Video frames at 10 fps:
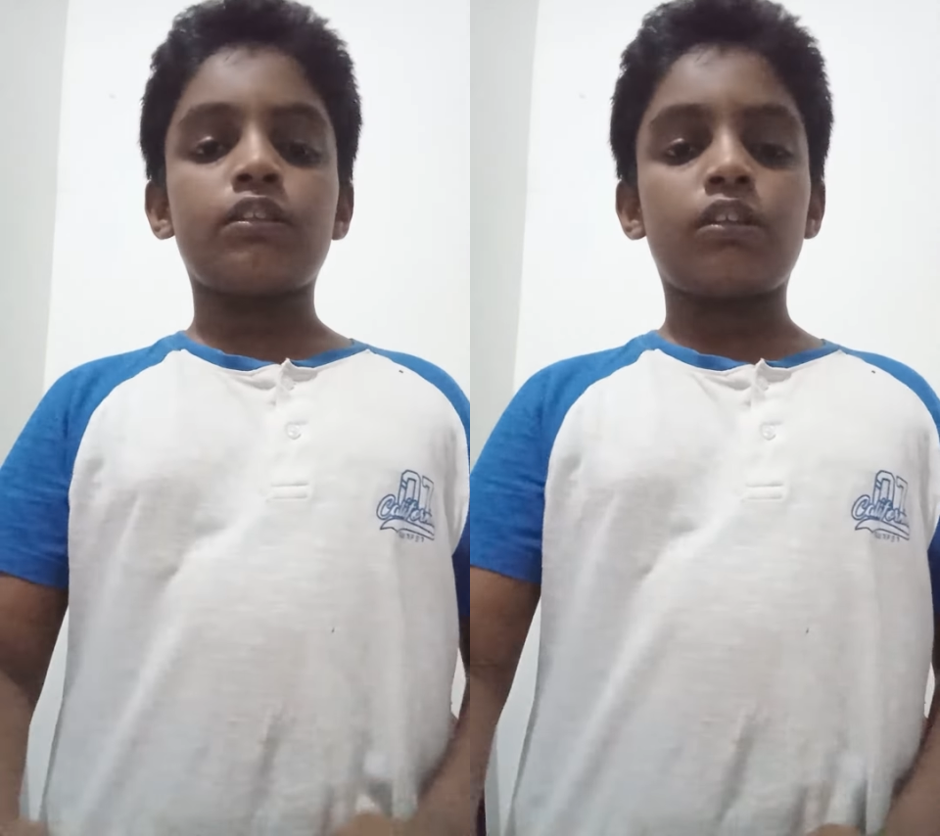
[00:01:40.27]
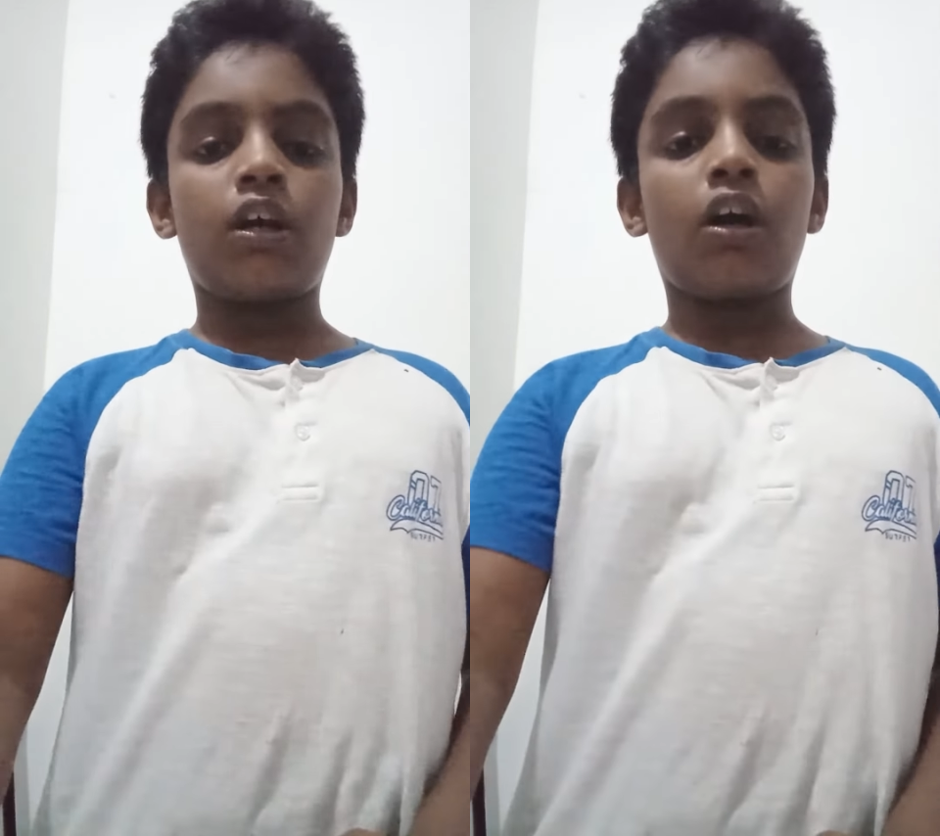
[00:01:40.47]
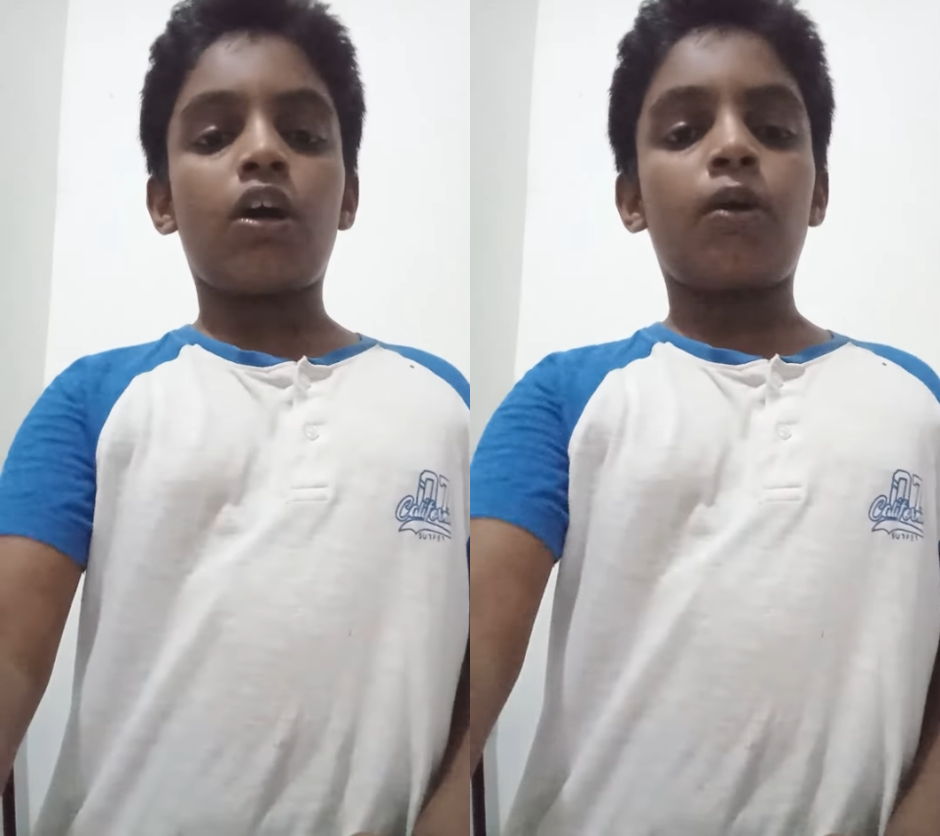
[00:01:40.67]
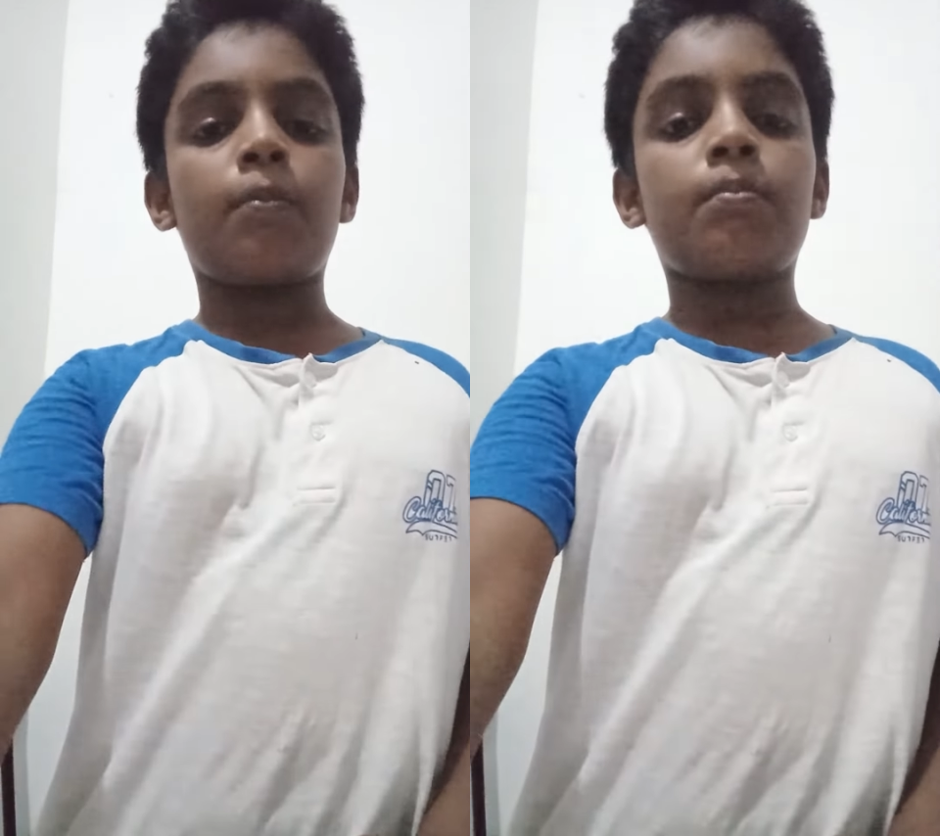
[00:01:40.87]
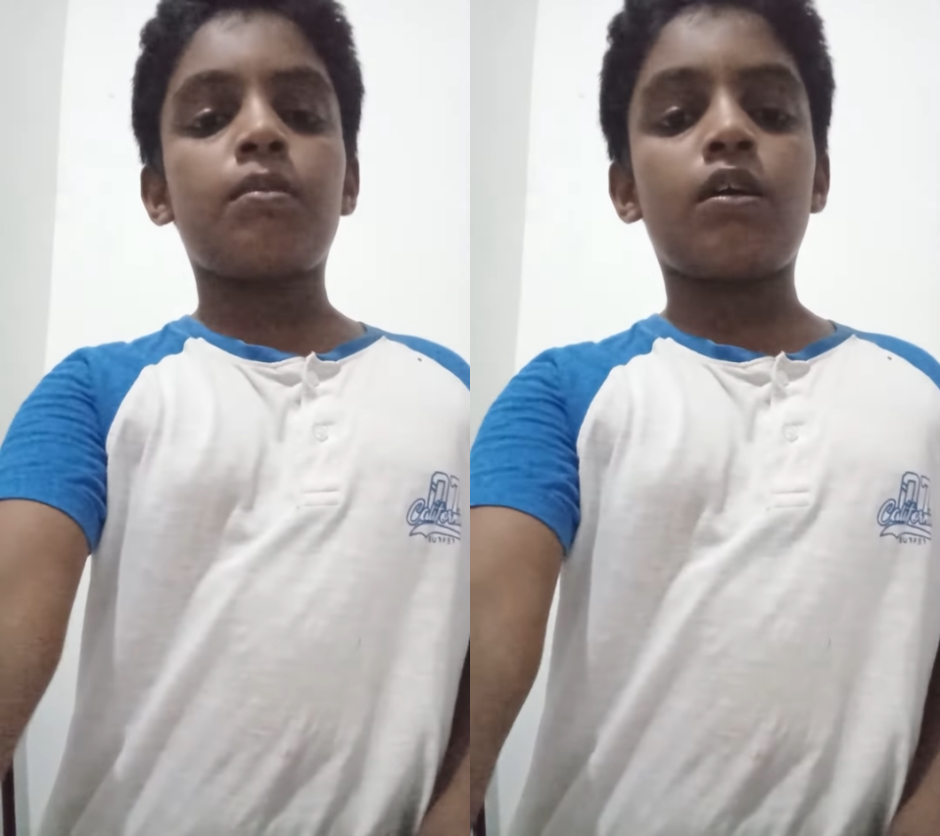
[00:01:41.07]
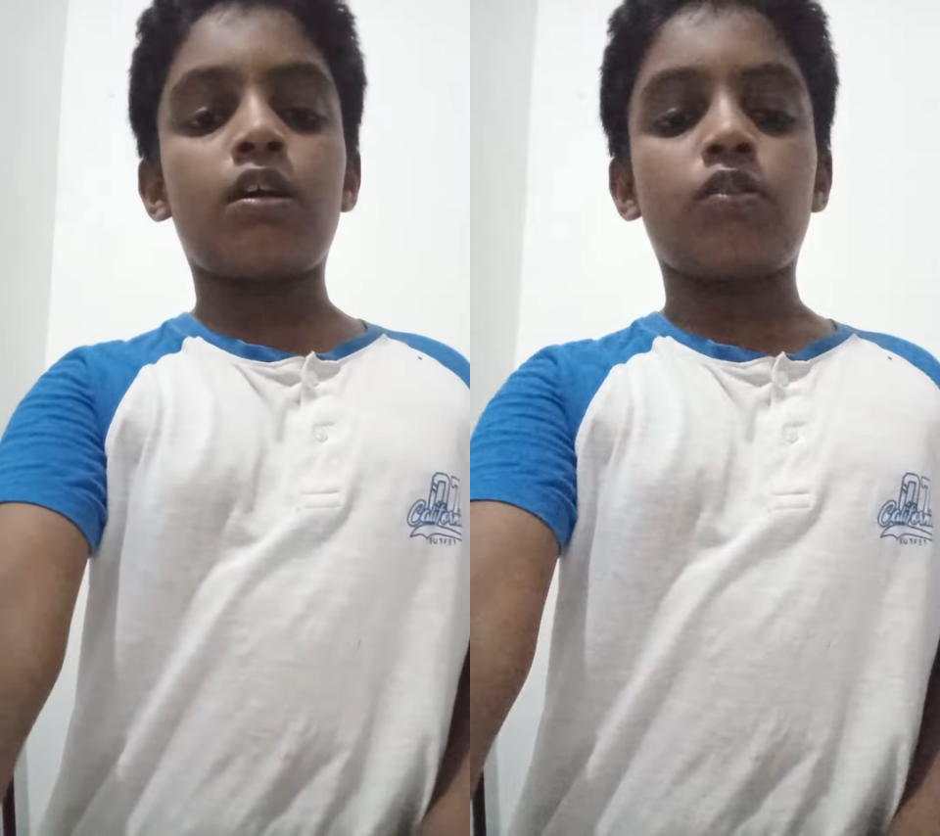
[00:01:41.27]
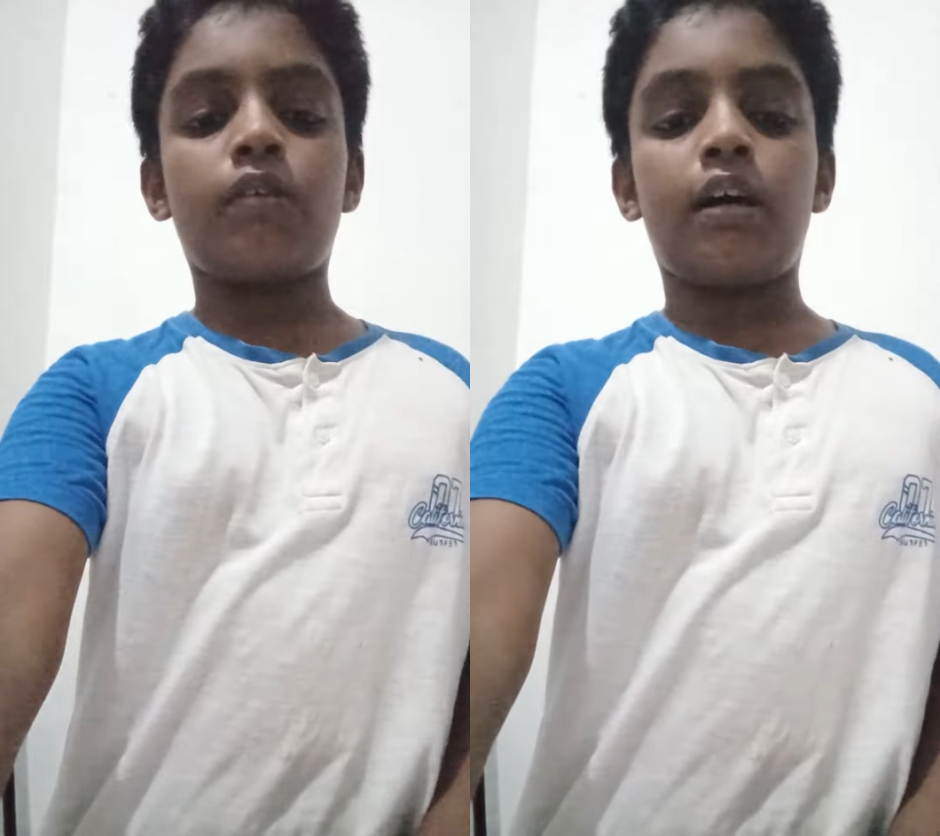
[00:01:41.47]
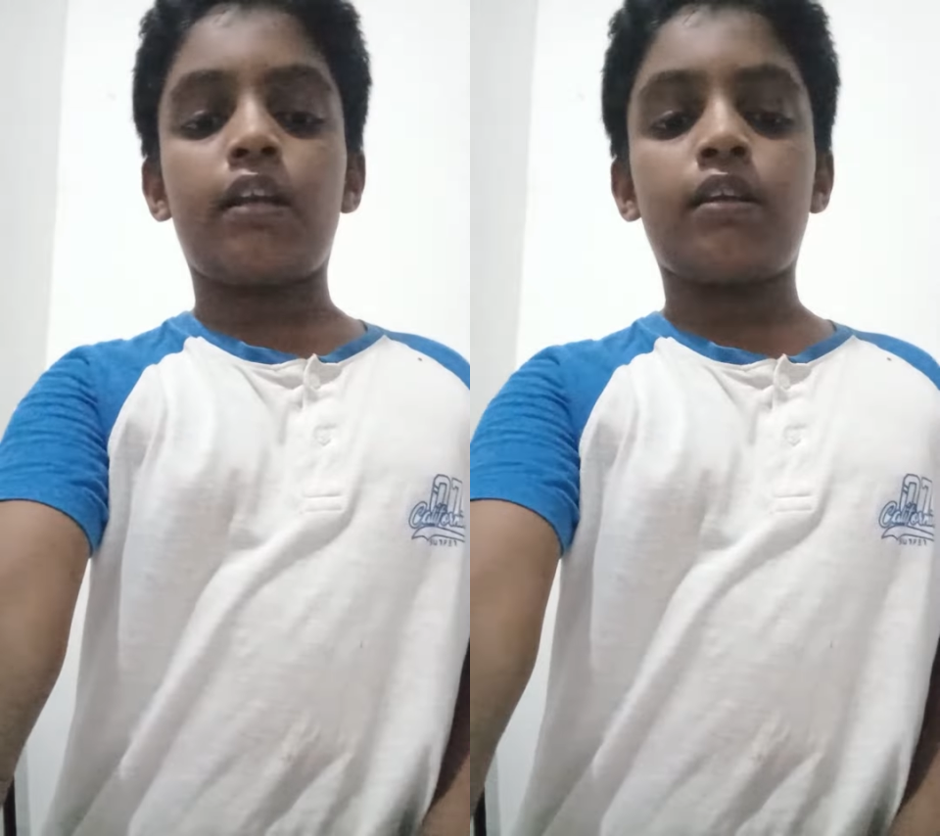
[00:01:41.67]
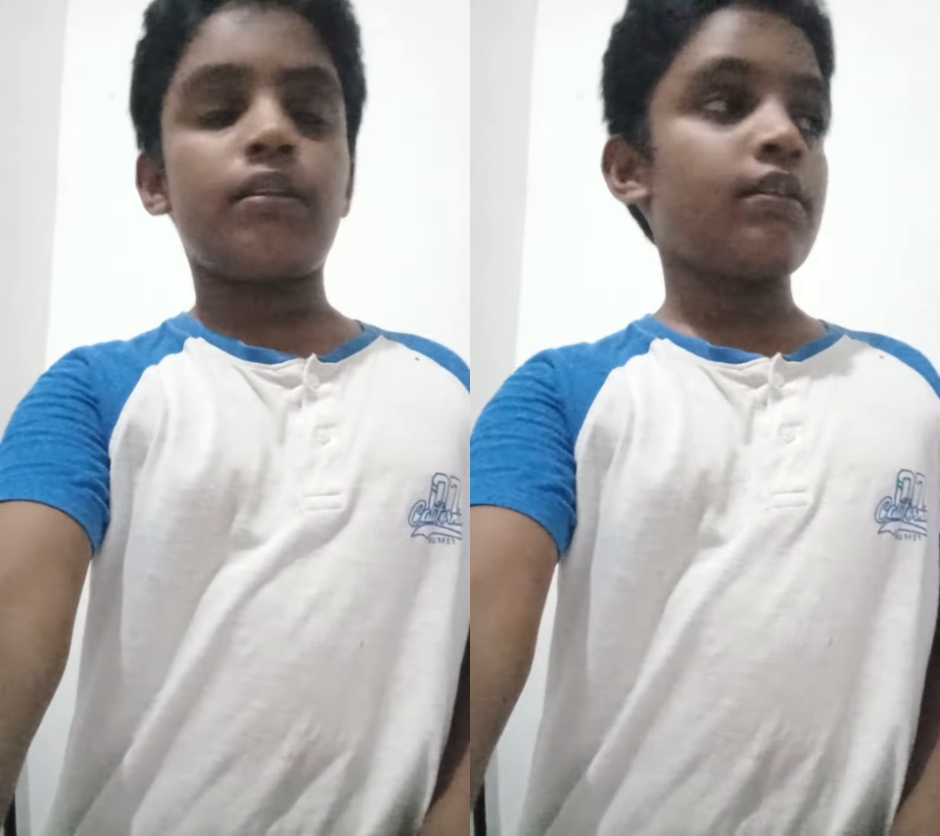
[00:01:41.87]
number 1.